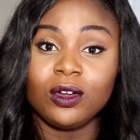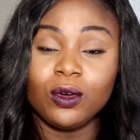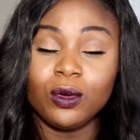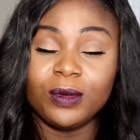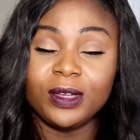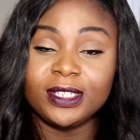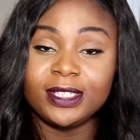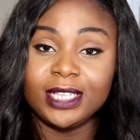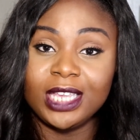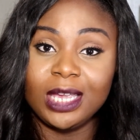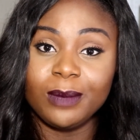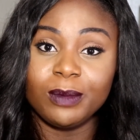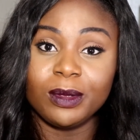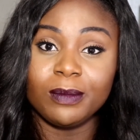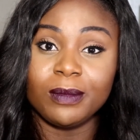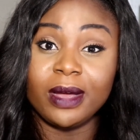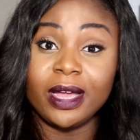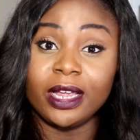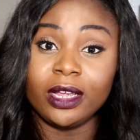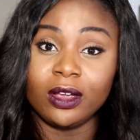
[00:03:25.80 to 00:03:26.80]
always keep
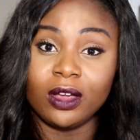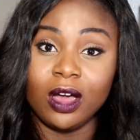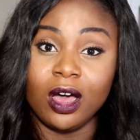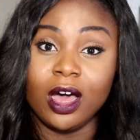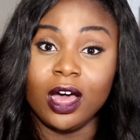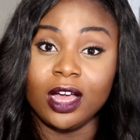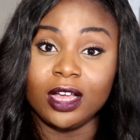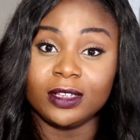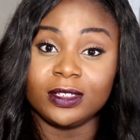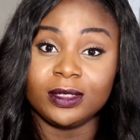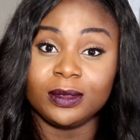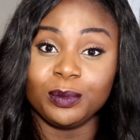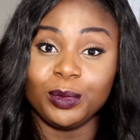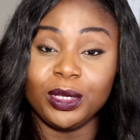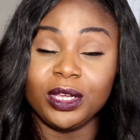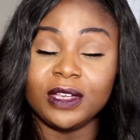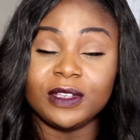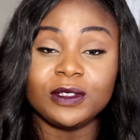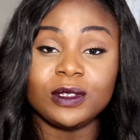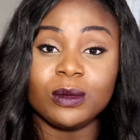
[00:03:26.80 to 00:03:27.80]
in mind cost,
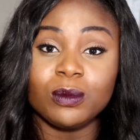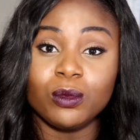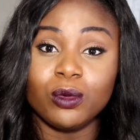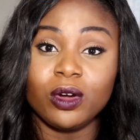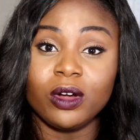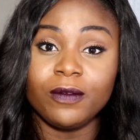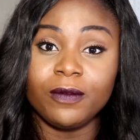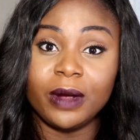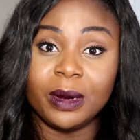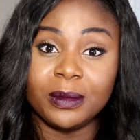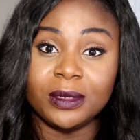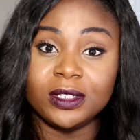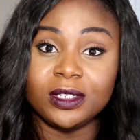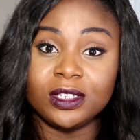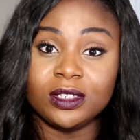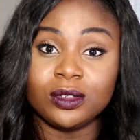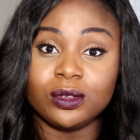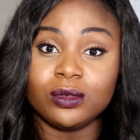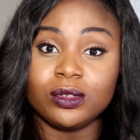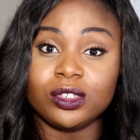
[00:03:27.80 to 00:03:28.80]
because the more
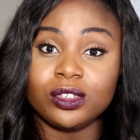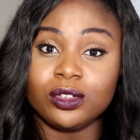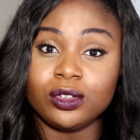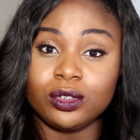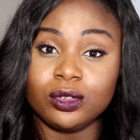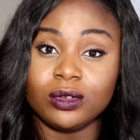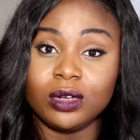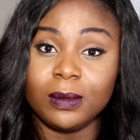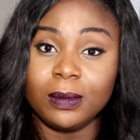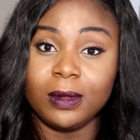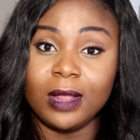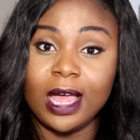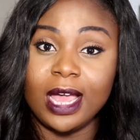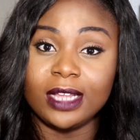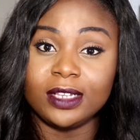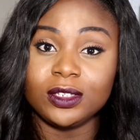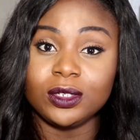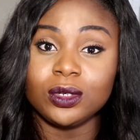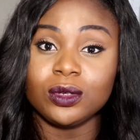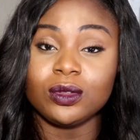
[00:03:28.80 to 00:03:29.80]
pharmacy schools you do
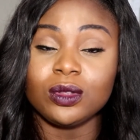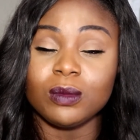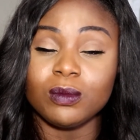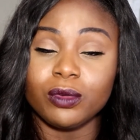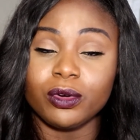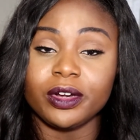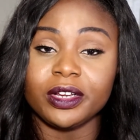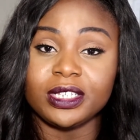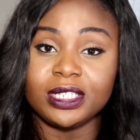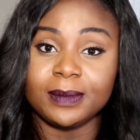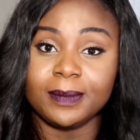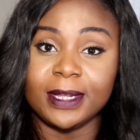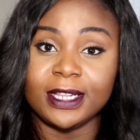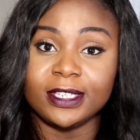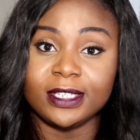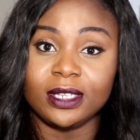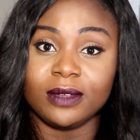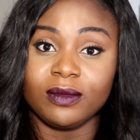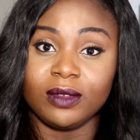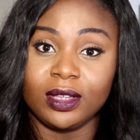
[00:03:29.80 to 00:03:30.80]
apply to, the more
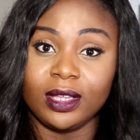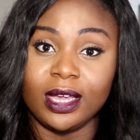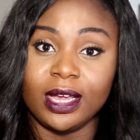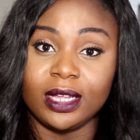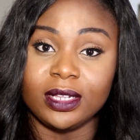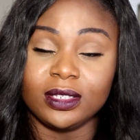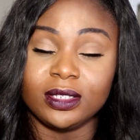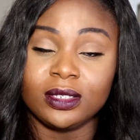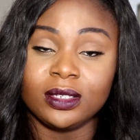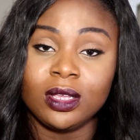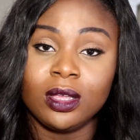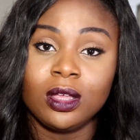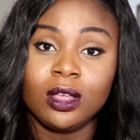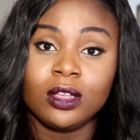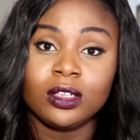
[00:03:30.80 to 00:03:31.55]
expensive it gets.